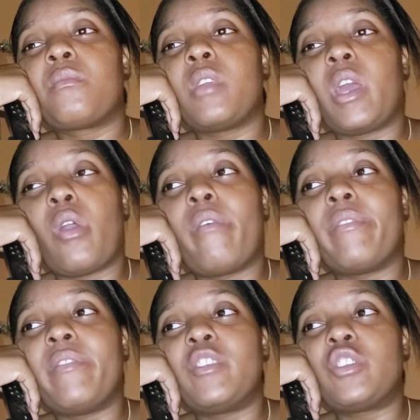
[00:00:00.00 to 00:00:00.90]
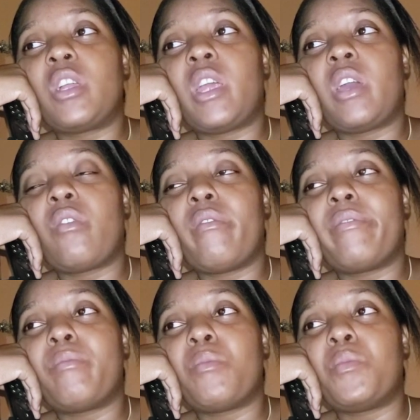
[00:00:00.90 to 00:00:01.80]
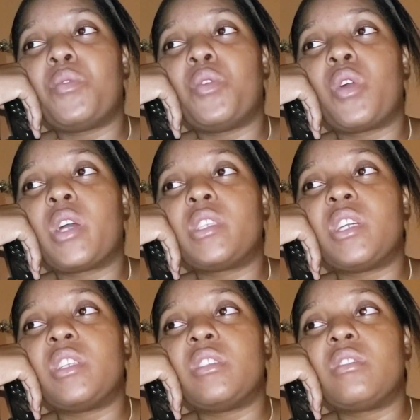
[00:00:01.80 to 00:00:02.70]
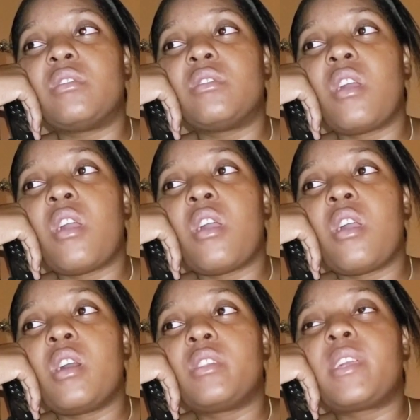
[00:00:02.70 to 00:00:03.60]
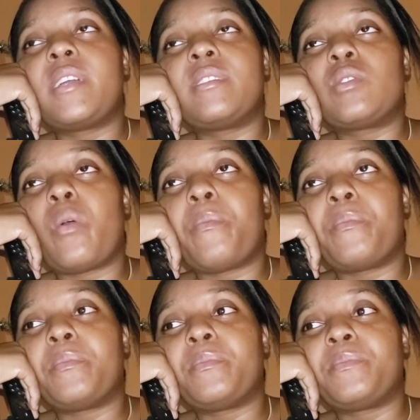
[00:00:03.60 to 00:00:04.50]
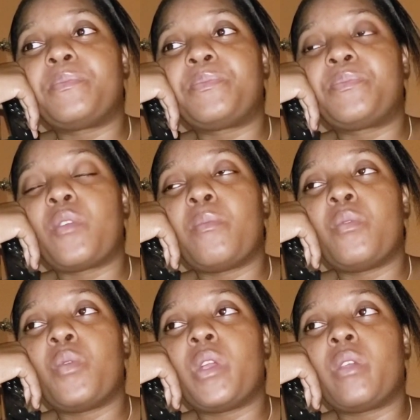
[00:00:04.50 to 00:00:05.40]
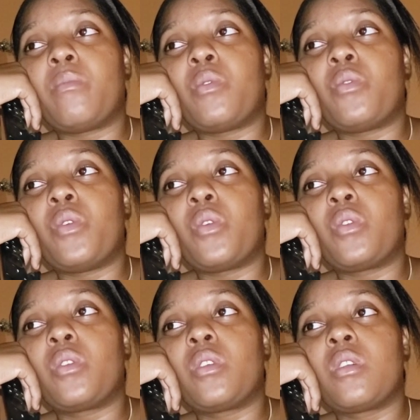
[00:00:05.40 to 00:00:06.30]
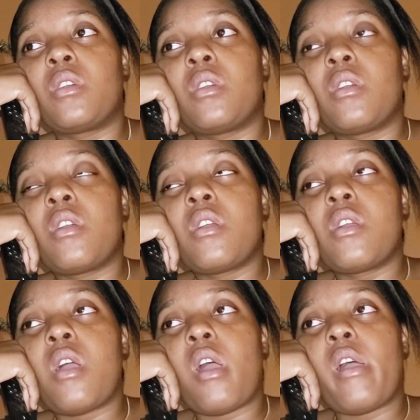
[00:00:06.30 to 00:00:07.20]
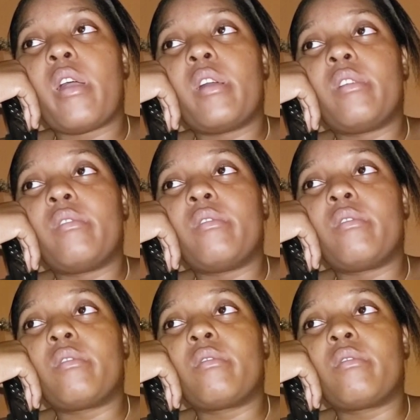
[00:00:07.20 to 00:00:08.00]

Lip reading: then eventually then come to me, go down at 10 something. And me go down. And